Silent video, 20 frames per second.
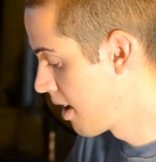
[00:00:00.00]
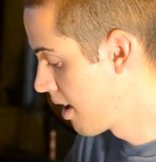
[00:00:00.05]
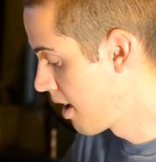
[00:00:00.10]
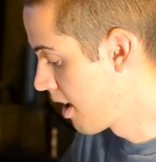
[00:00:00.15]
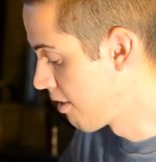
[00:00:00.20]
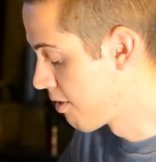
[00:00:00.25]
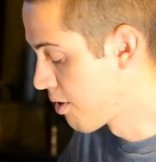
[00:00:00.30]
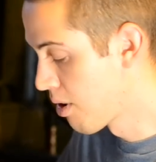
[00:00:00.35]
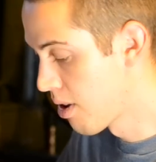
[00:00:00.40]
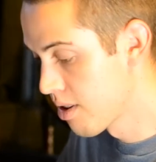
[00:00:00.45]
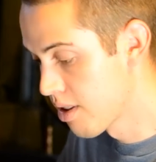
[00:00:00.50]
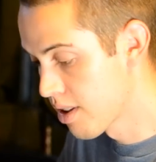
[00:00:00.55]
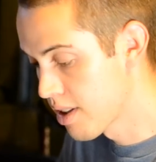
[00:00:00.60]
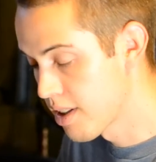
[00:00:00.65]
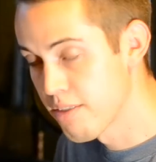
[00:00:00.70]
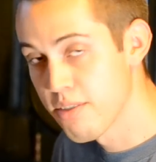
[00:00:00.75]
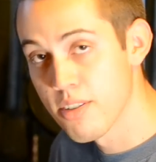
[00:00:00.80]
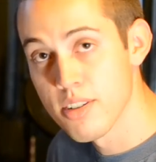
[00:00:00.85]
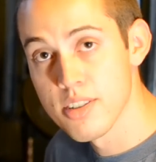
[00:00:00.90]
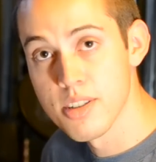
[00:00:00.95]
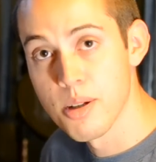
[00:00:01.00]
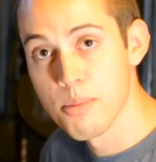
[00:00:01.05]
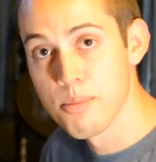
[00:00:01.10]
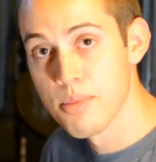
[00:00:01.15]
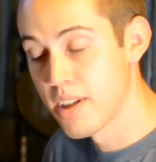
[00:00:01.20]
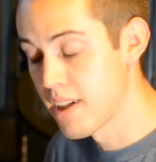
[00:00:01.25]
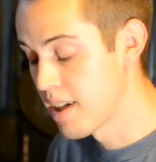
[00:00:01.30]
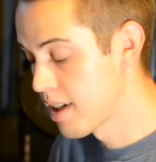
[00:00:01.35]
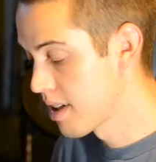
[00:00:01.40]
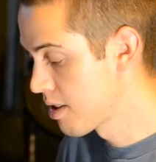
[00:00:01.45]
if you're looking for
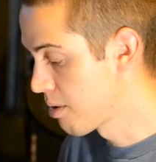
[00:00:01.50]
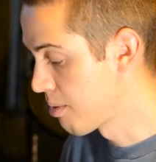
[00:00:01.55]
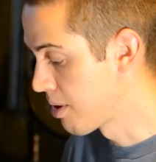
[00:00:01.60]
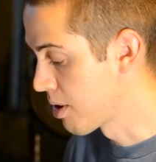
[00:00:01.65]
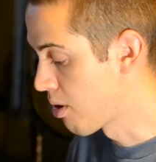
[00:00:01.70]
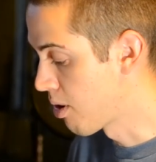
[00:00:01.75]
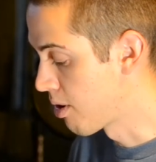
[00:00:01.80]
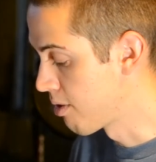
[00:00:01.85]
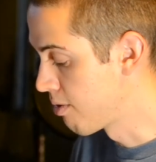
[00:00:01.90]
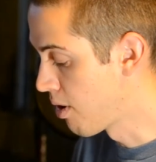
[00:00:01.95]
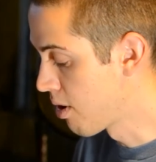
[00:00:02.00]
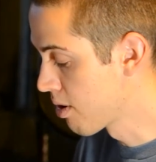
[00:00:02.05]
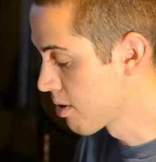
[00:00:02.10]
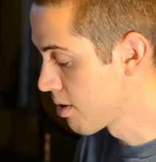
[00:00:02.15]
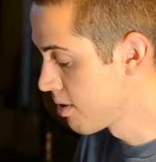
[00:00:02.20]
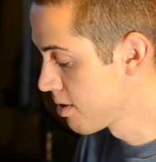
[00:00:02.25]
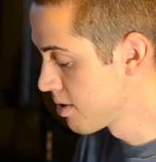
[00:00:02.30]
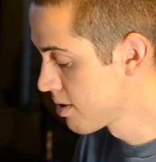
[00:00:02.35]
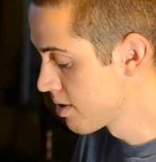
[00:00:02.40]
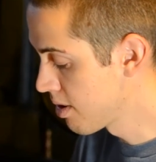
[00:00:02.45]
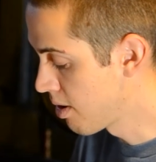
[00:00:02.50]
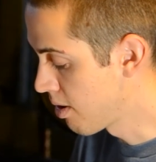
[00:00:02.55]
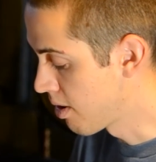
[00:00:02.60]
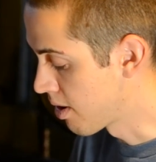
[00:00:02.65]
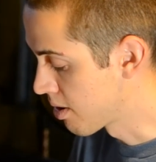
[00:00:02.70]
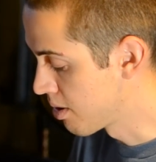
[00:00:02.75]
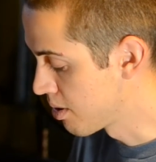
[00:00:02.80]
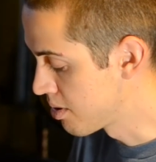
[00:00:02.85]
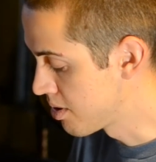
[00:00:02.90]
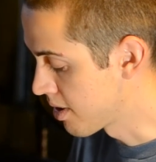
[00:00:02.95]
something to record vocals or
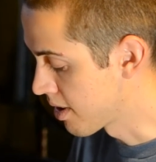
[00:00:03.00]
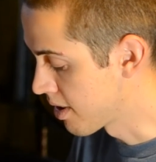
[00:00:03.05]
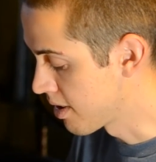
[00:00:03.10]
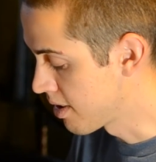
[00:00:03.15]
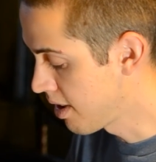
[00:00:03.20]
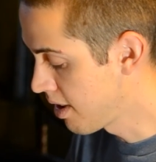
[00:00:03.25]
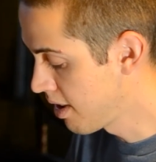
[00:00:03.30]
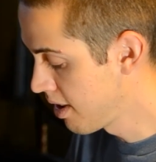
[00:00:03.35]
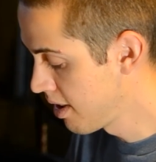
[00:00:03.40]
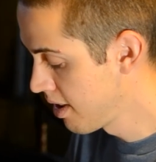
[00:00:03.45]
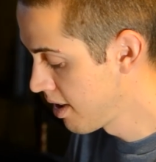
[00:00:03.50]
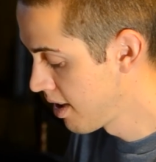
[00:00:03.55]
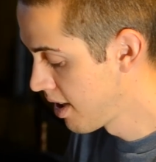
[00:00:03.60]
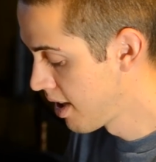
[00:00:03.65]
acoustic guitar,